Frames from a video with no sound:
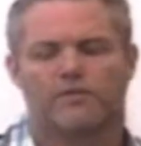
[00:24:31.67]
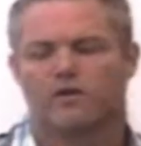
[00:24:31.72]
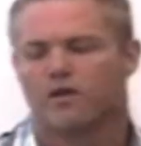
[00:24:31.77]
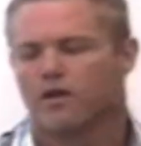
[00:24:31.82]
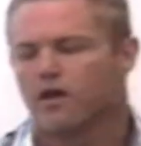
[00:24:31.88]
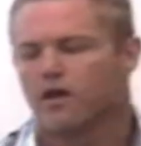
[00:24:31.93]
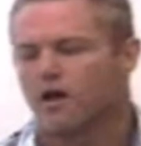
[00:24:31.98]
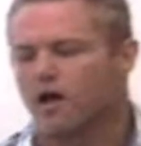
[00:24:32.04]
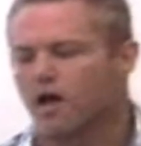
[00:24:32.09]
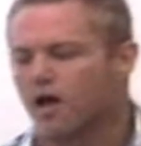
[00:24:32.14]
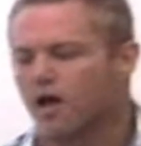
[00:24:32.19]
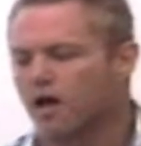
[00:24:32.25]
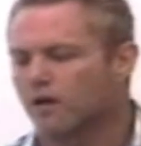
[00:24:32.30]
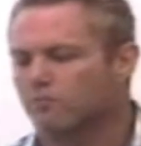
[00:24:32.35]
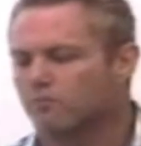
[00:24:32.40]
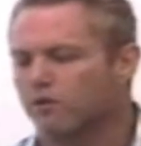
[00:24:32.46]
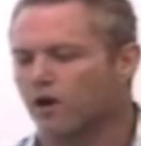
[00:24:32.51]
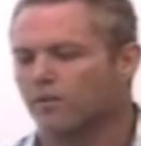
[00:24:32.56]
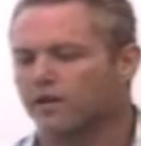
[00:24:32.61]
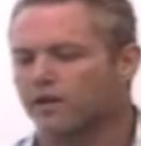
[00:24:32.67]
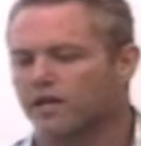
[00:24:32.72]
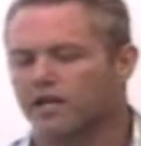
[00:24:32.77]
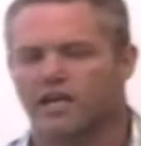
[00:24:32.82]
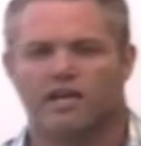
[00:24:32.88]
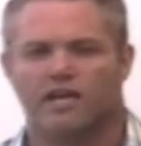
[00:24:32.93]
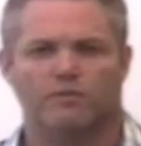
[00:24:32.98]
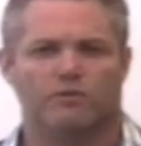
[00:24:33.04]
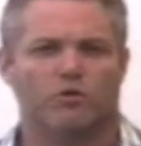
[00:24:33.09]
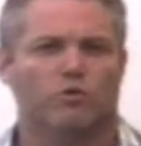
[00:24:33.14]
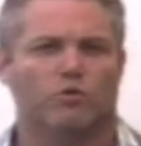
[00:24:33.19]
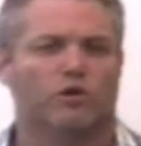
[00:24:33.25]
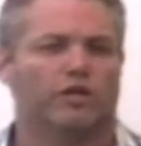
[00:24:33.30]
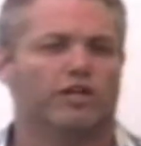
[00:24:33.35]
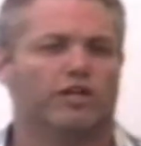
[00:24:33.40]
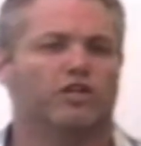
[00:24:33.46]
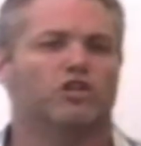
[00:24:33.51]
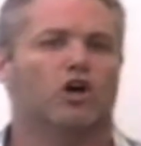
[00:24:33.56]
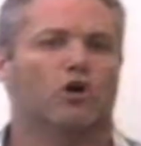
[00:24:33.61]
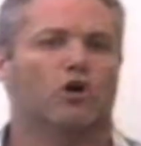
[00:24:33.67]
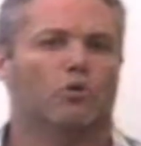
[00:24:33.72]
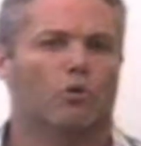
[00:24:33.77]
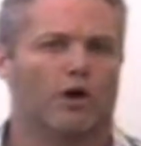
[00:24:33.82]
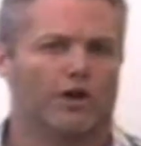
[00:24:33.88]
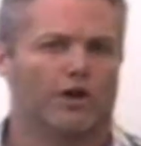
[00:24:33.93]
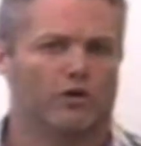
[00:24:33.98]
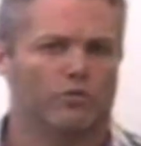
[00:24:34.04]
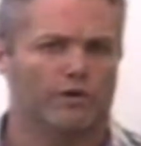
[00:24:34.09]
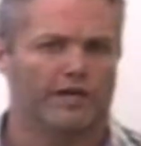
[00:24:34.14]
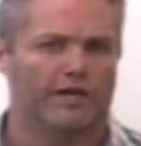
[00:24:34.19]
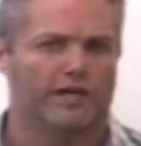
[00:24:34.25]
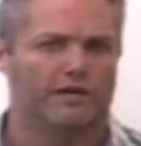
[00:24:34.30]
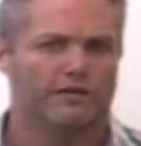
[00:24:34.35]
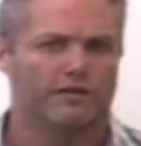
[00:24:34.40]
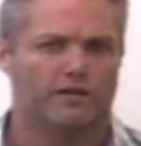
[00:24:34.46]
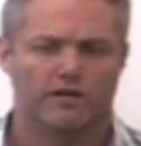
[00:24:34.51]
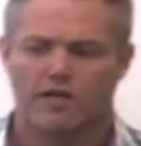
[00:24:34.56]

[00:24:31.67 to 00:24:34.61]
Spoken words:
Probably a game you really don't want to win.